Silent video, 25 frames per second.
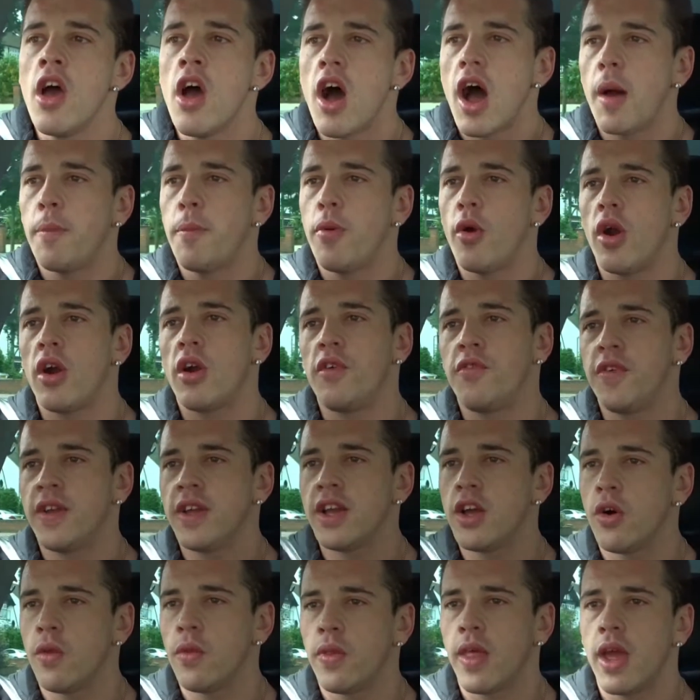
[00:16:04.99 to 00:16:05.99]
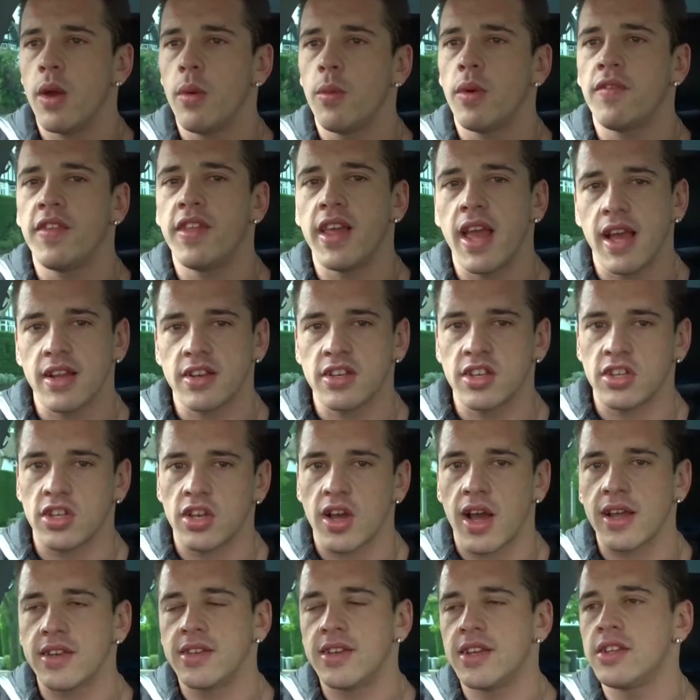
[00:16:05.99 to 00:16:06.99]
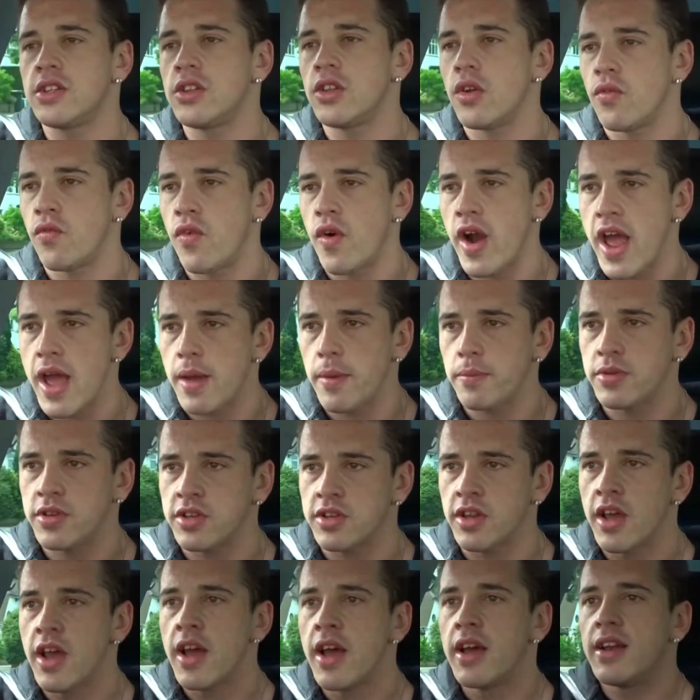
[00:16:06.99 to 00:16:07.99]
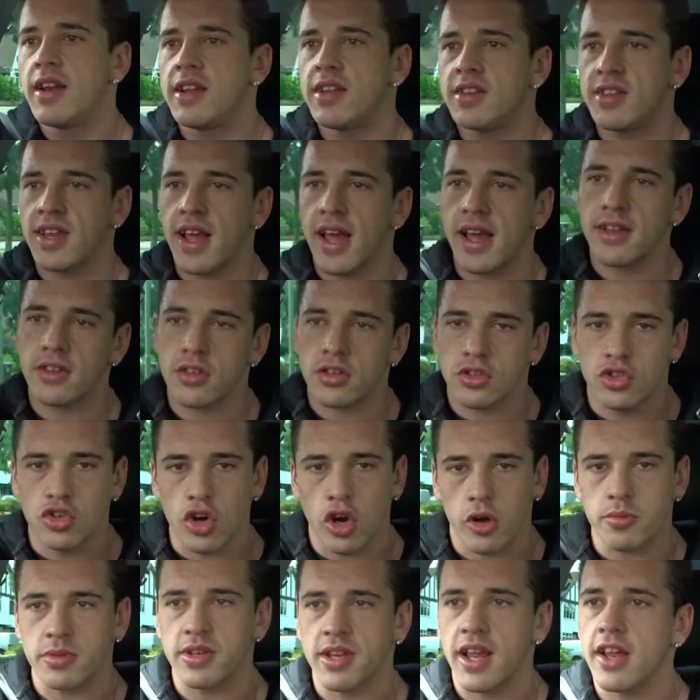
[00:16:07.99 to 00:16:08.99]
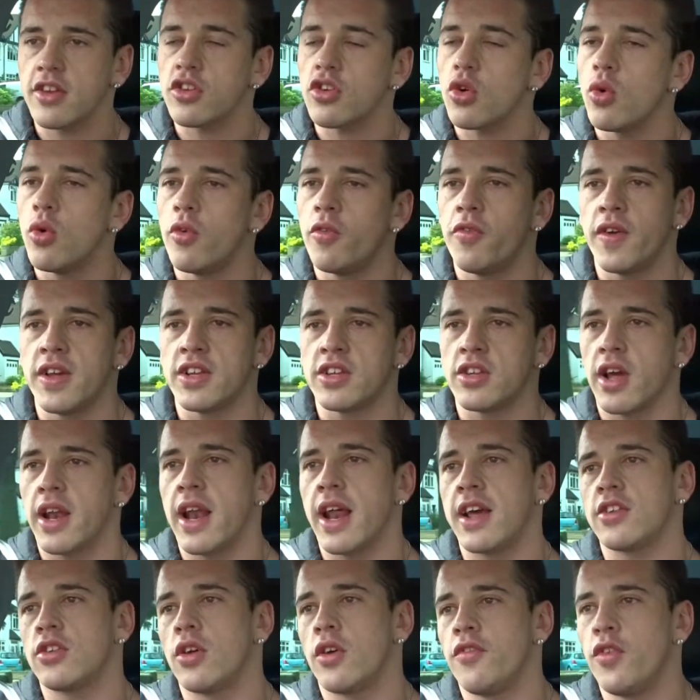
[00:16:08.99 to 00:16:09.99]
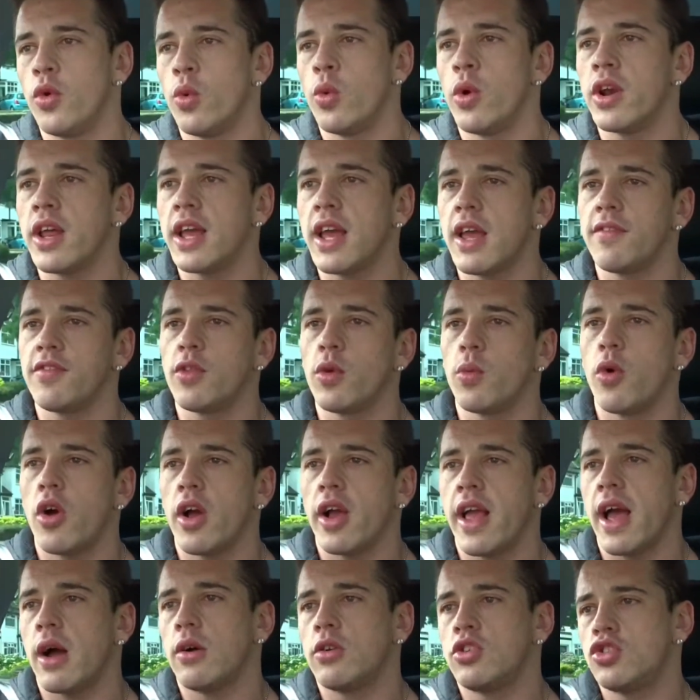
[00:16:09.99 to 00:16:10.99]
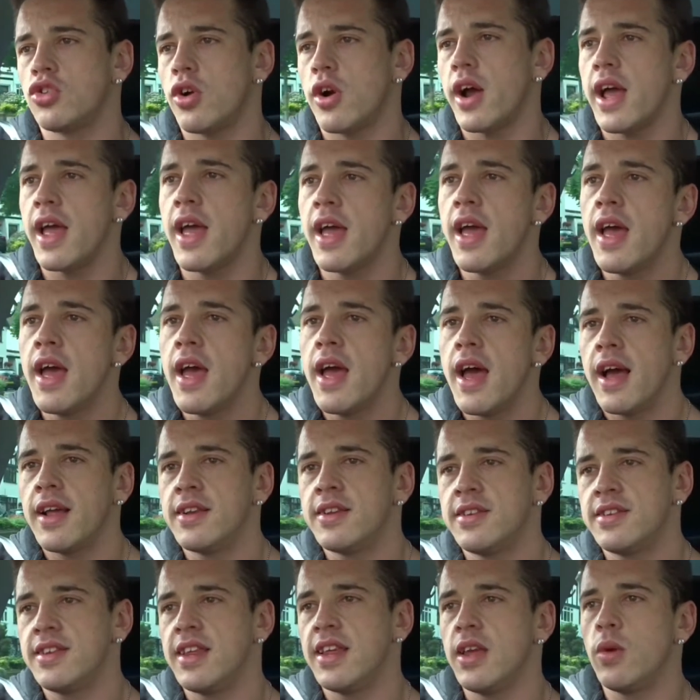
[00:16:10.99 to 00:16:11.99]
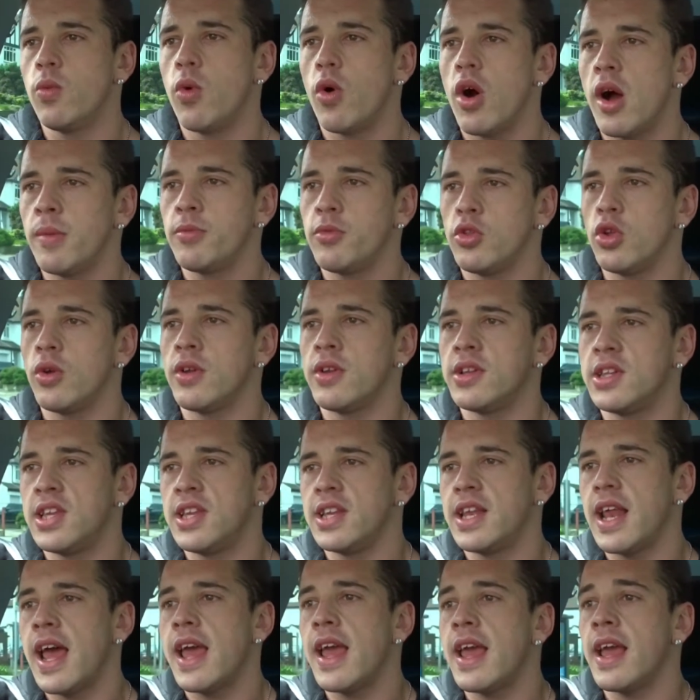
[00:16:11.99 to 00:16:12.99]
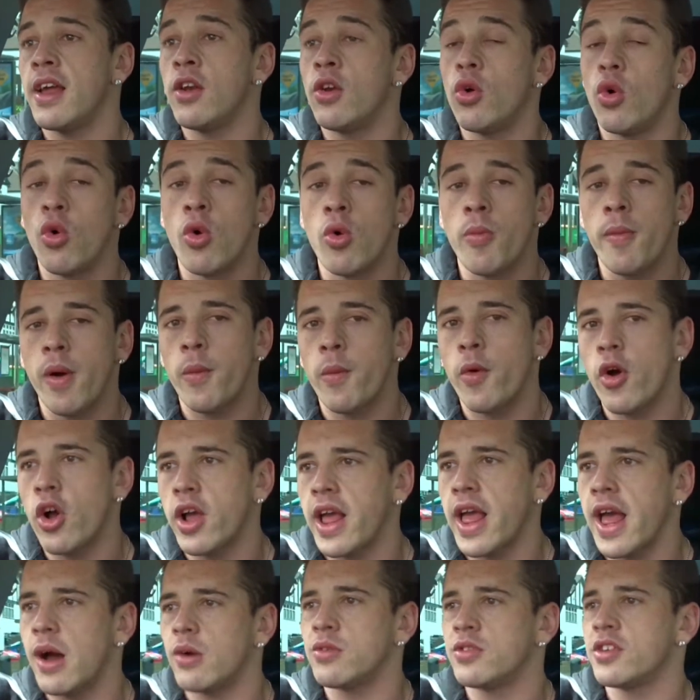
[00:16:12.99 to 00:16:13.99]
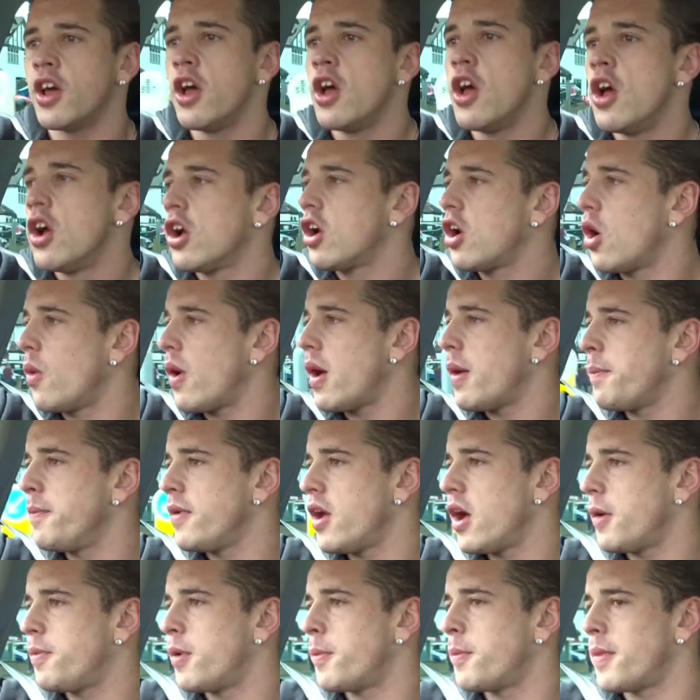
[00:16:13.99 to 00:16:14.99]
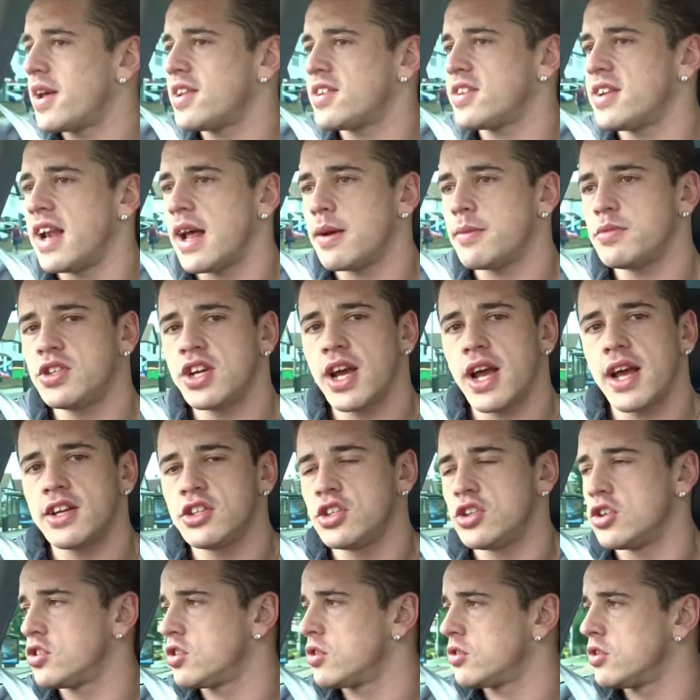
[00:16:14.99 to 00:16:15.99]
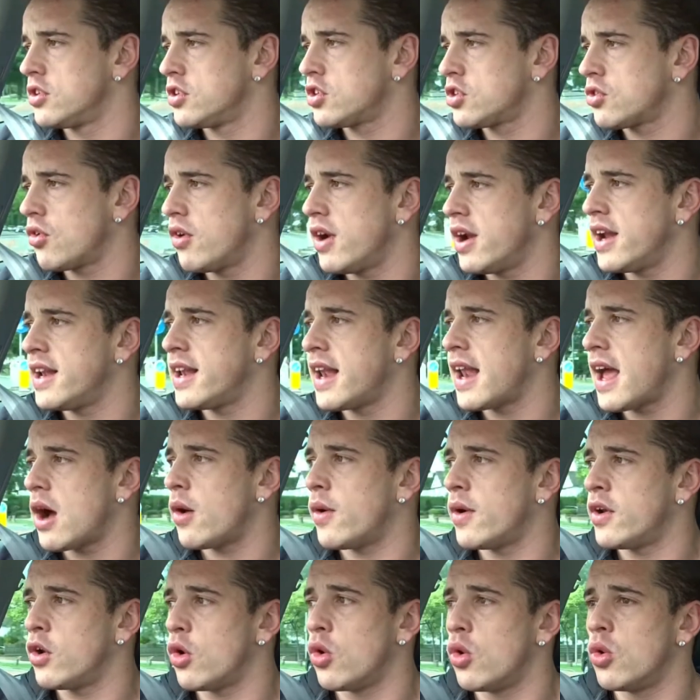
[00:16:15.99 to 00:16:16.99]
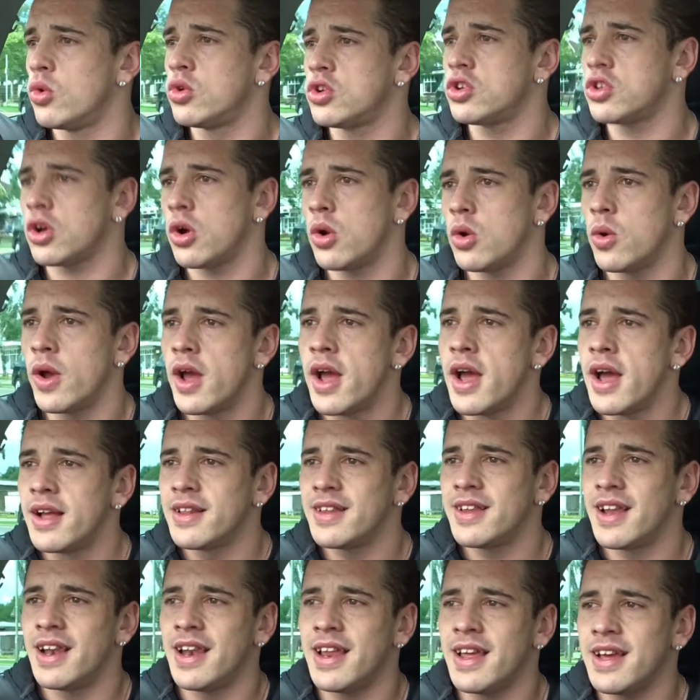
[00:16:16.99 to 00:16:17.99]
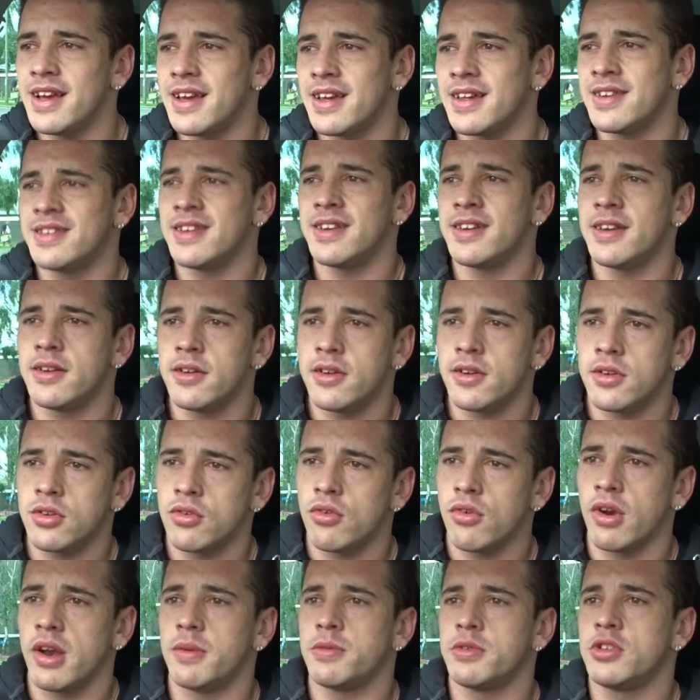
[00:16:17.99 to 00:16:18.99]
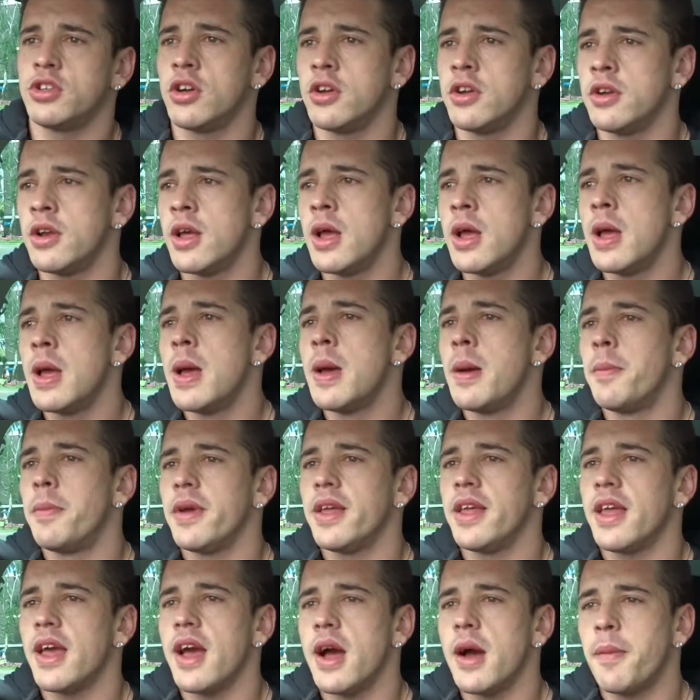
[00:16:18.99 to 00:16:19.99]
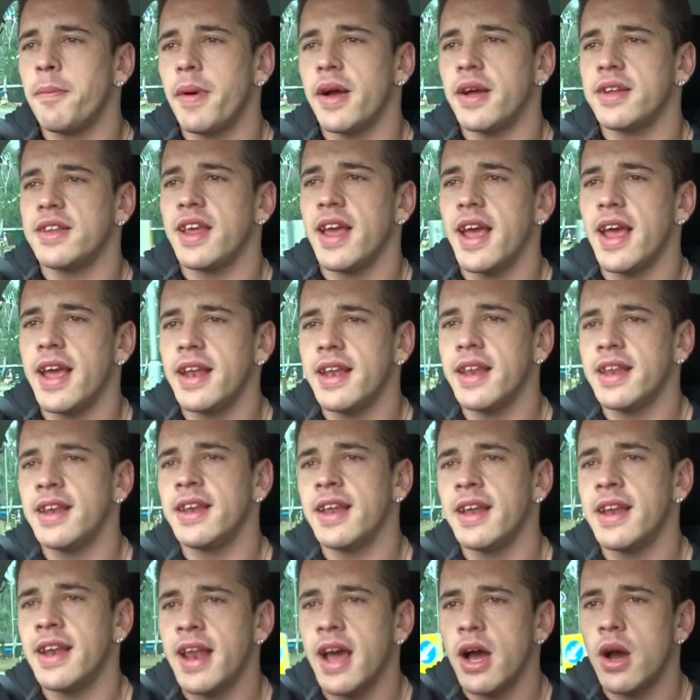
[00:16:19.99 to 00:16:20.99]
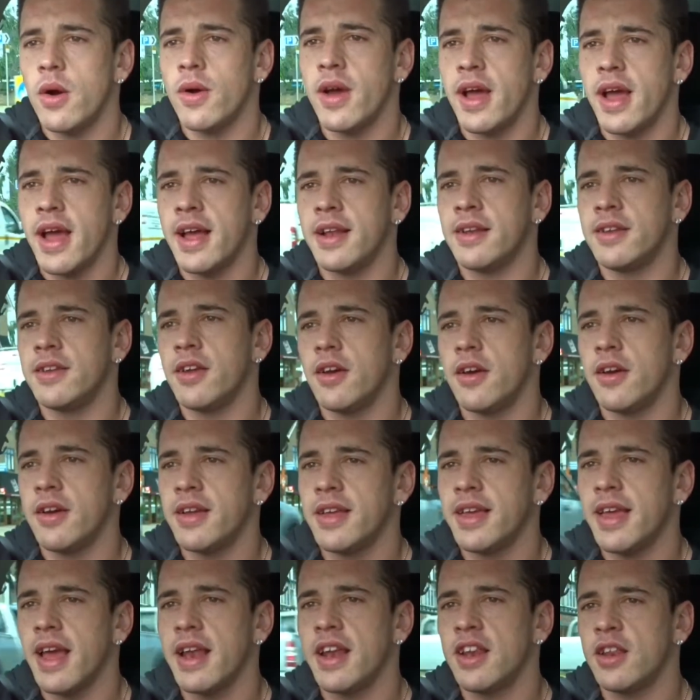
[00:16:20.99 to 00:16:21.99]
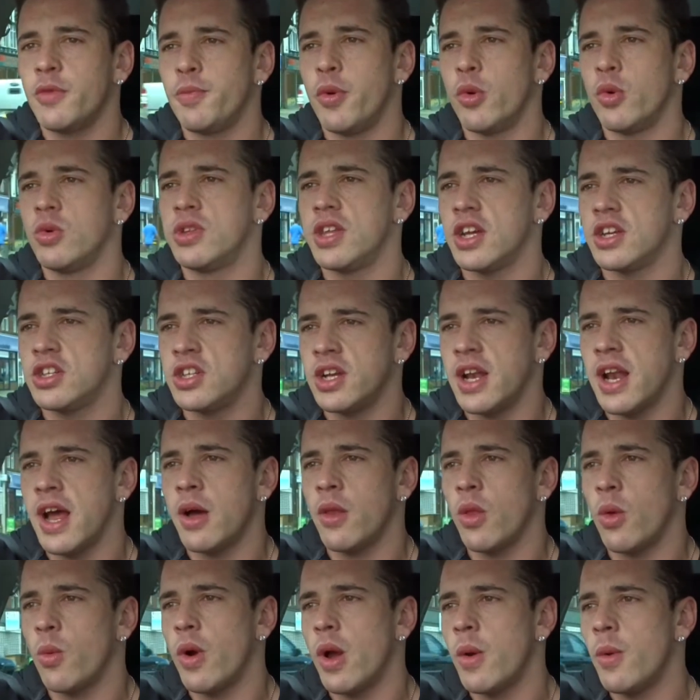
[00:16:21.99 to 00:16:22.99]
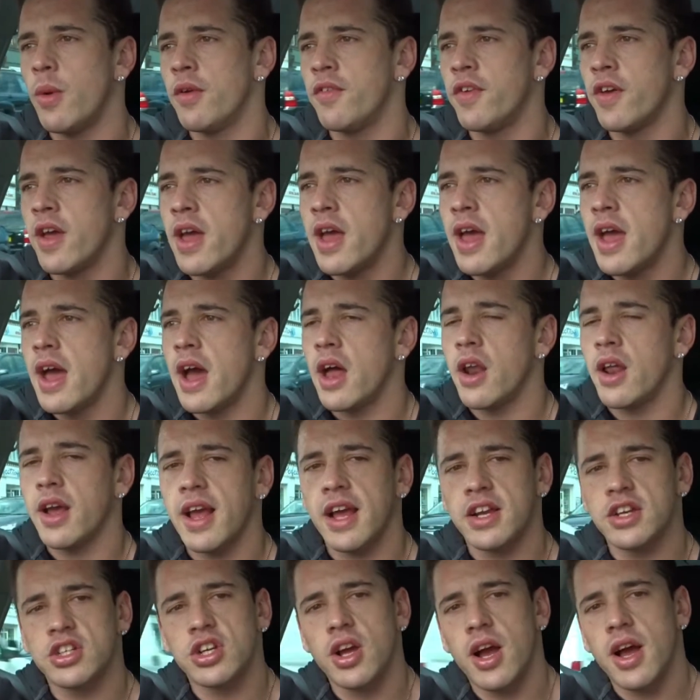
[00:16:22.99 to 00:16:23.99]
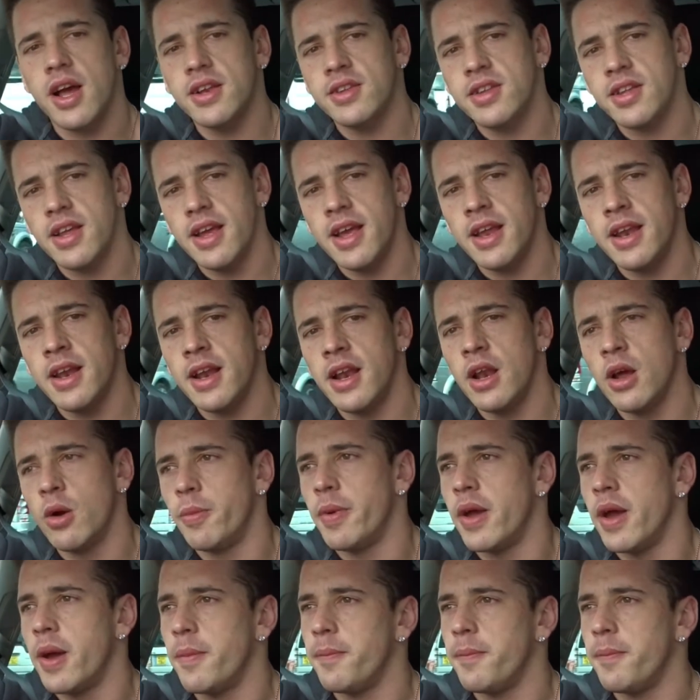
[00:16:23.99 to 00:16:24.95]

I put everything on there with the exercises, the reps, the sets, drop sets, all things like that. So if you wanna give the workout a try and see what I'm doing today and all my workouts, go add me up on my Snapchat. It's just on the screen now. And also the link is in the description. But yeah, I'm about to head in there now and get this pool session out the way with. And I'll catch you guys in a little bit.